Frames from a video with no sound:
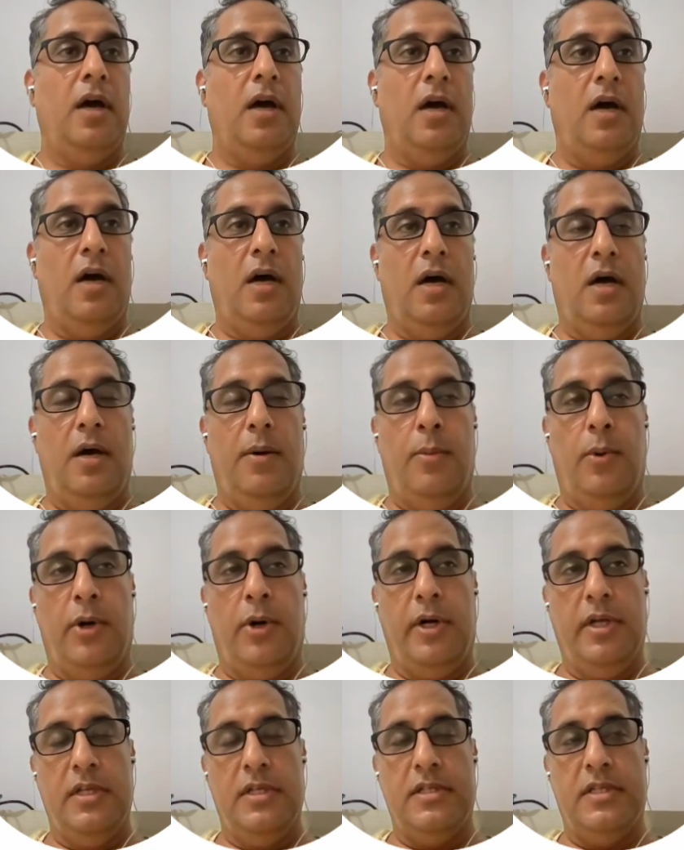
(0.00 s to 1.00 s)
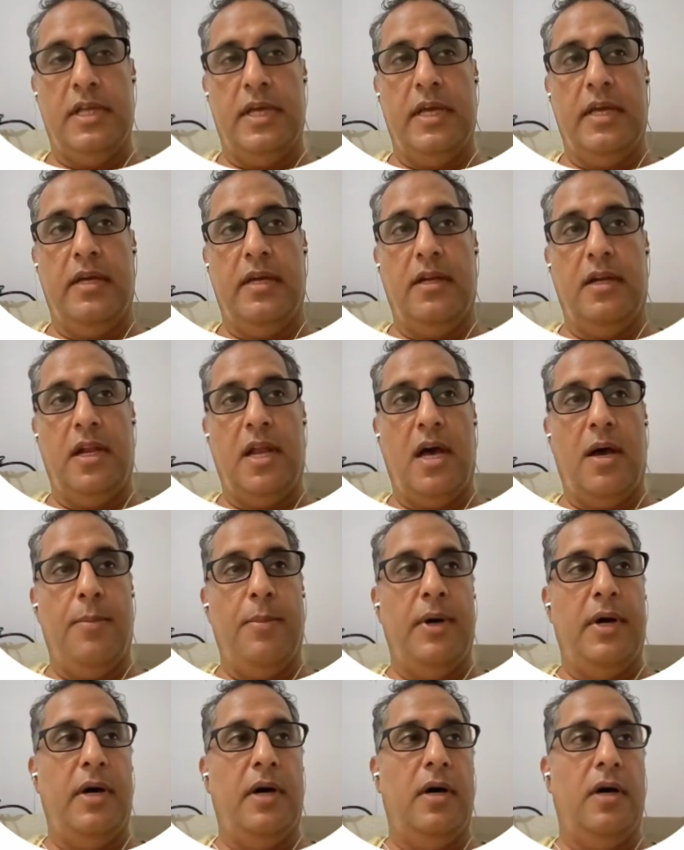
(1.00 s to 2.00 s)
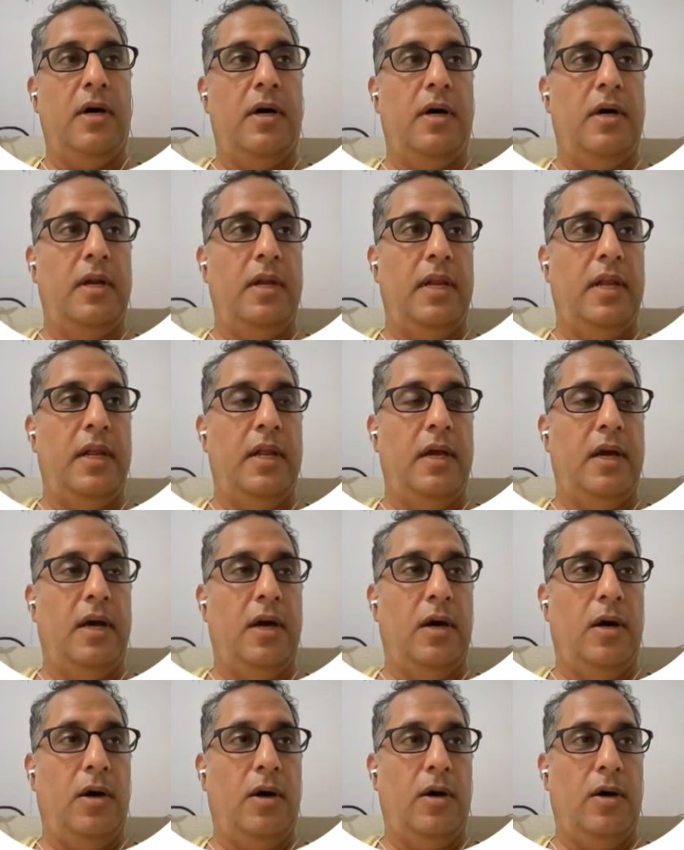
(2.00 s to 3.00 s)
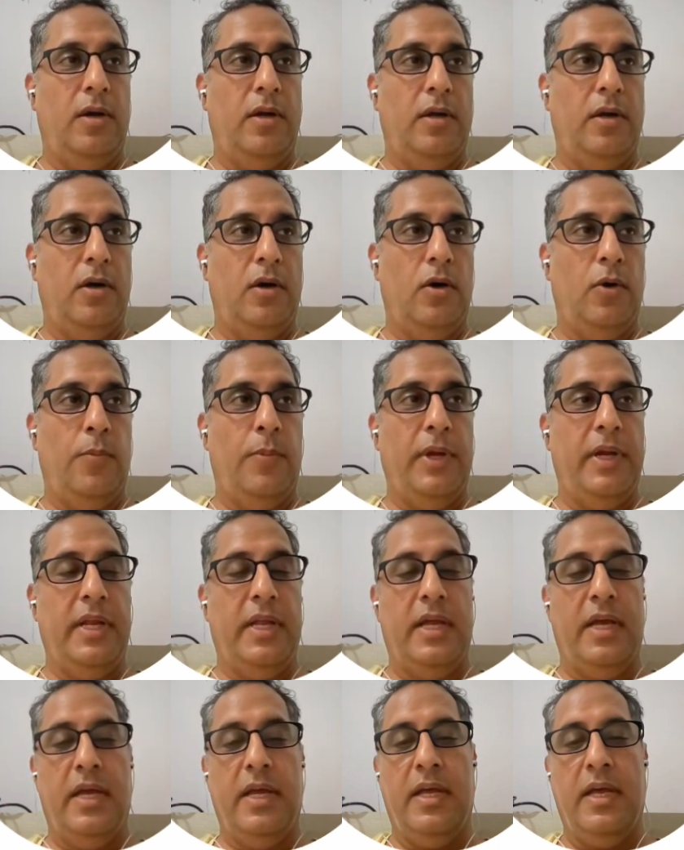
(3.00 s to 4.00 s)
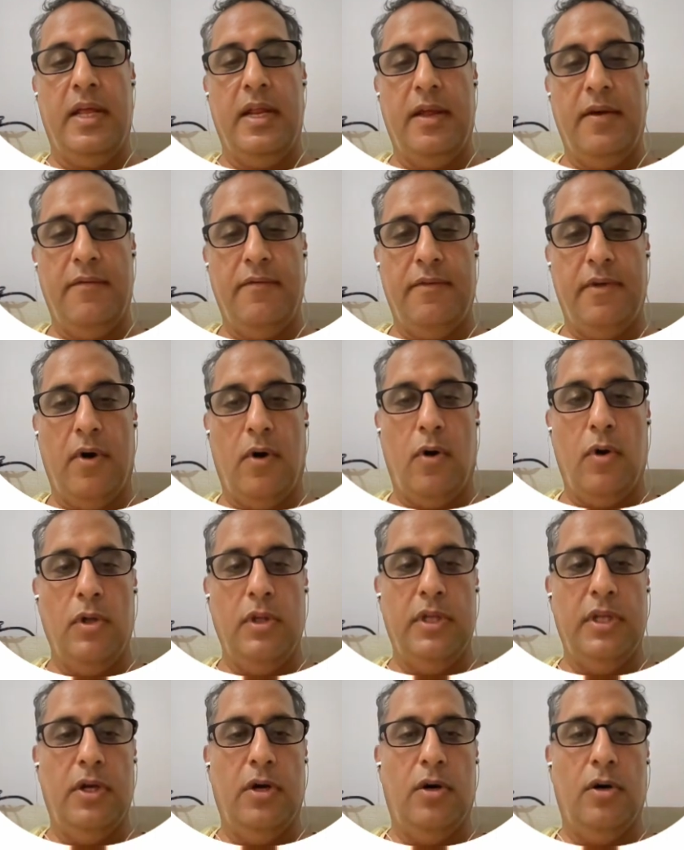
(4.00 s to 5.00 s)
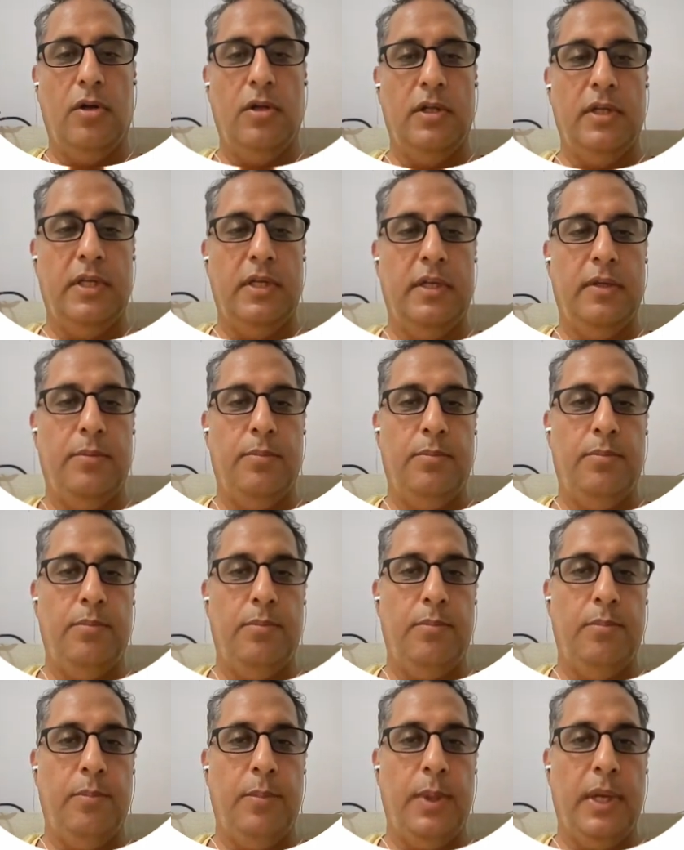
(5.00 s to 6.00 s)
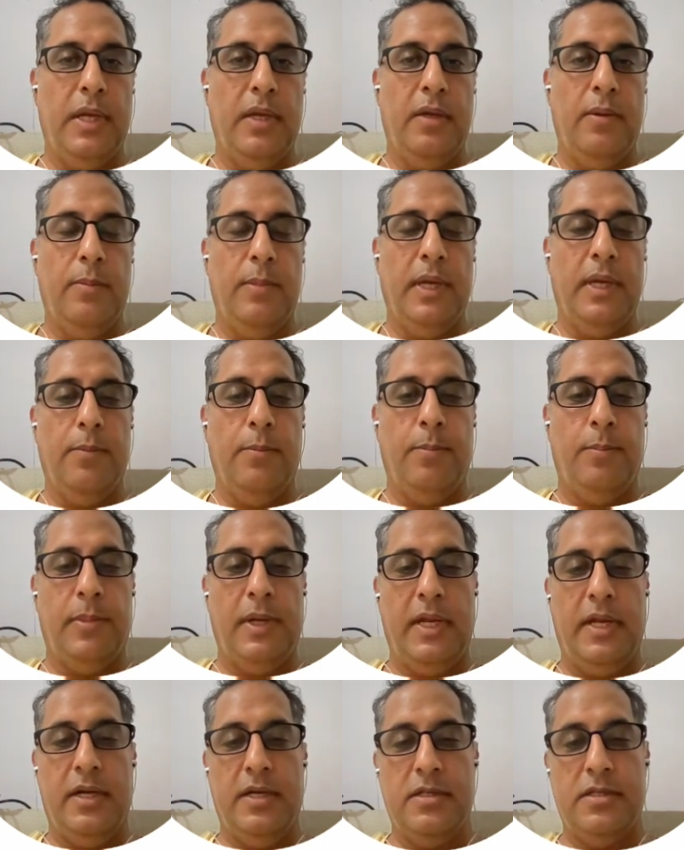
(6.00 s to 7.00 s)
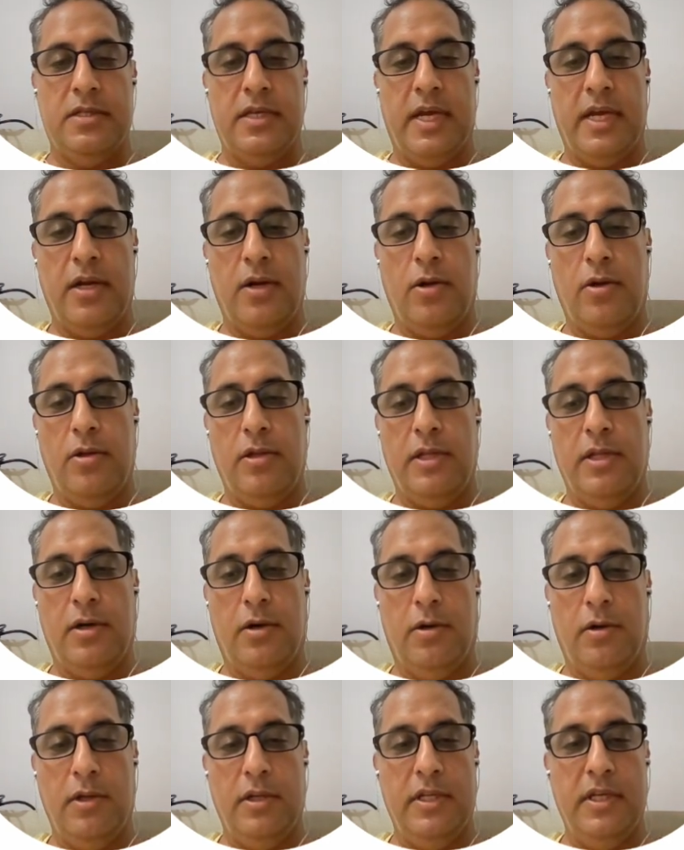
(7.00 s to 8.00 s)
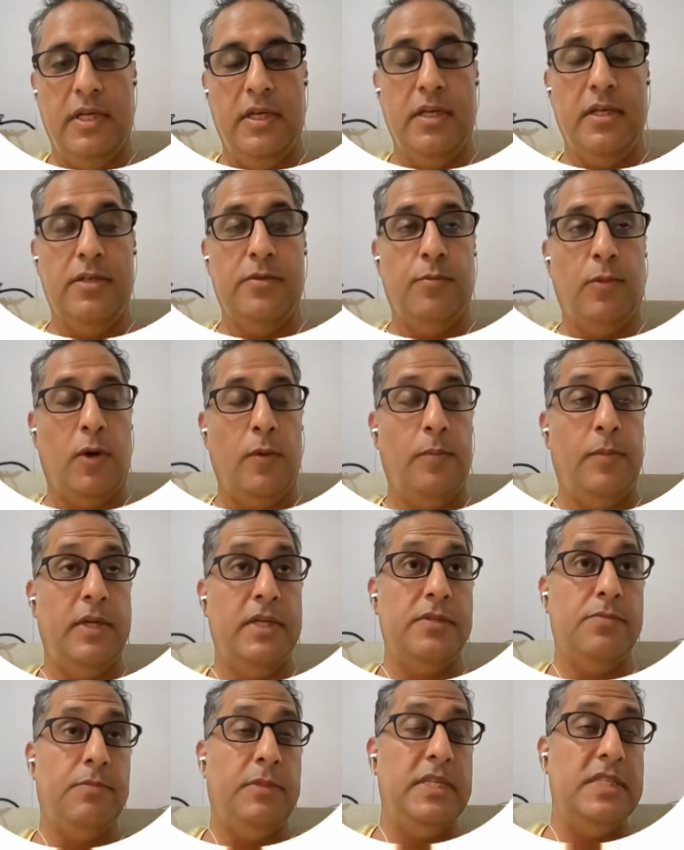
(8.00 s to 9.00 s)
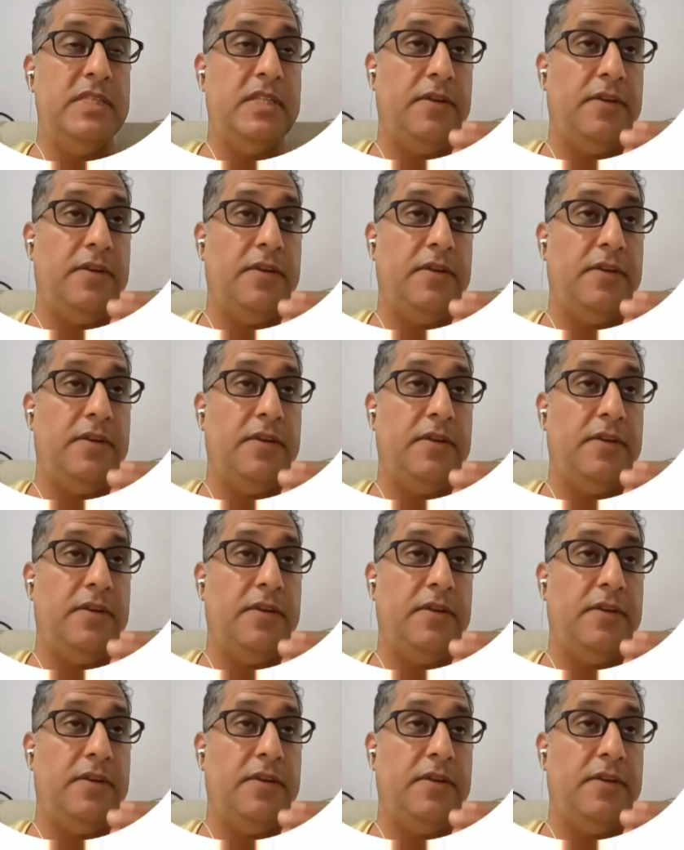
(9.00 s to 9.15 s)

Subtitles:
models like Llama or OpenAI, and all the big players and all the small players, means